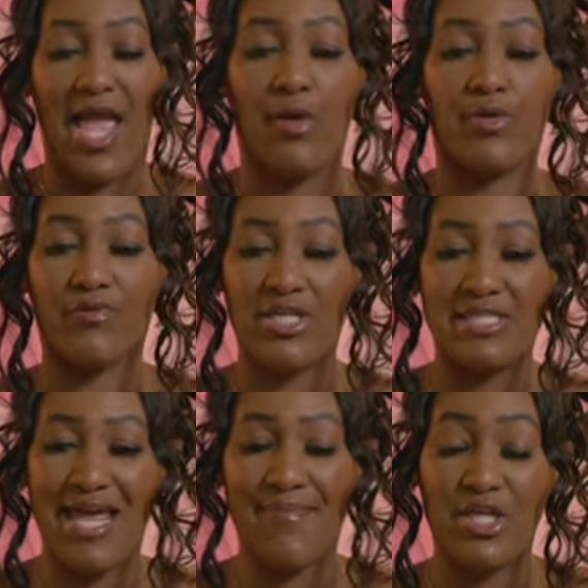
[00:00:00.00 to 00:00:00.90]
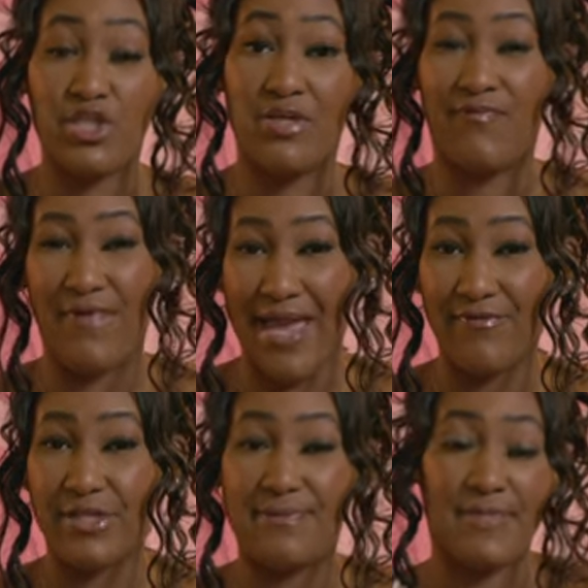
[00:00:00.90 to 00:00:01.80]
Now, the reason I mentioned
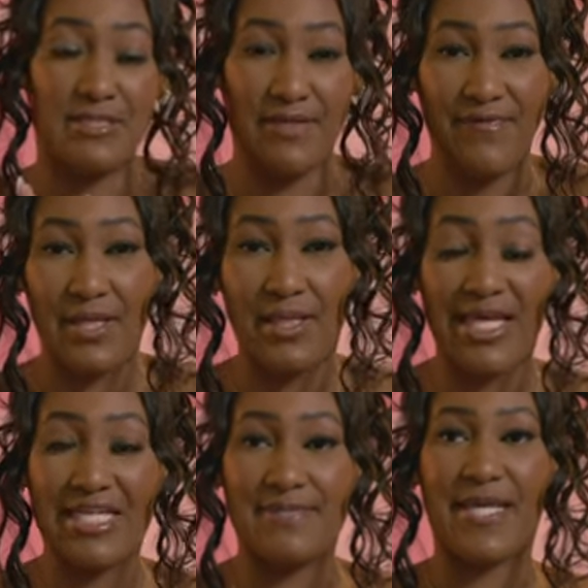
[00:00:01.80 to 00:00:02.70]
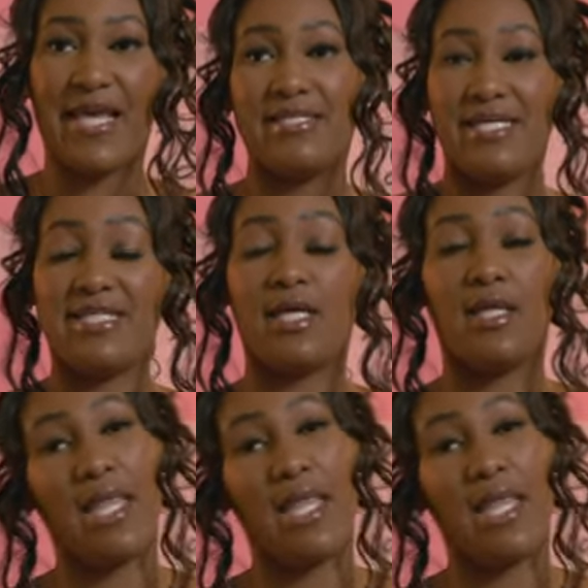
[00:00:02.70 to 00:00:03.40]
Fiverr specifically is because it's a